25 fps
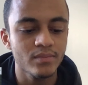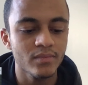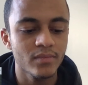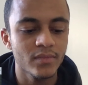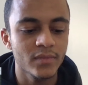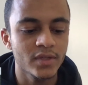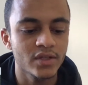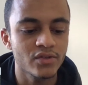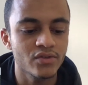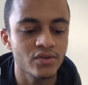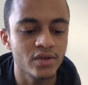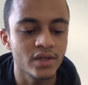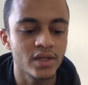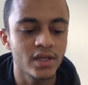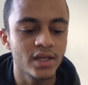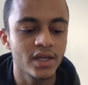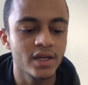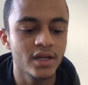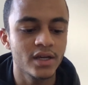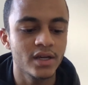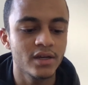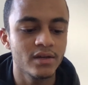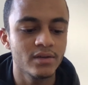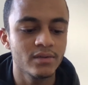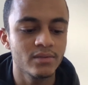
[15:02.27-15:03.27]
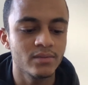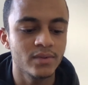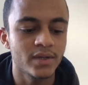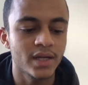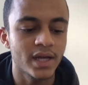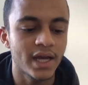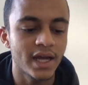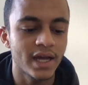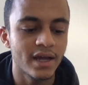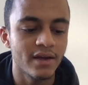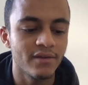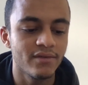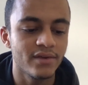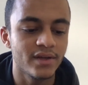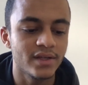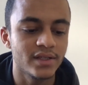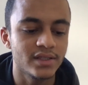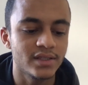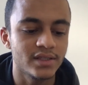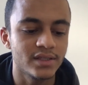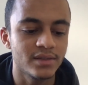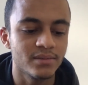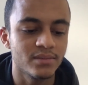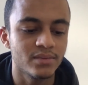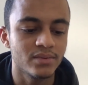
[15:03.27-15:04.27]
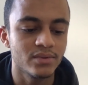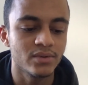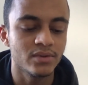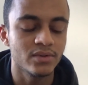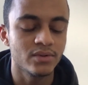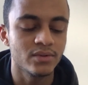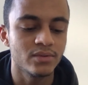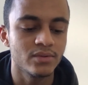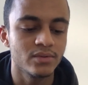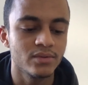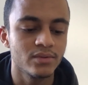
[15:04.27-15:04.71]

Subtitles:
So here we have a simple.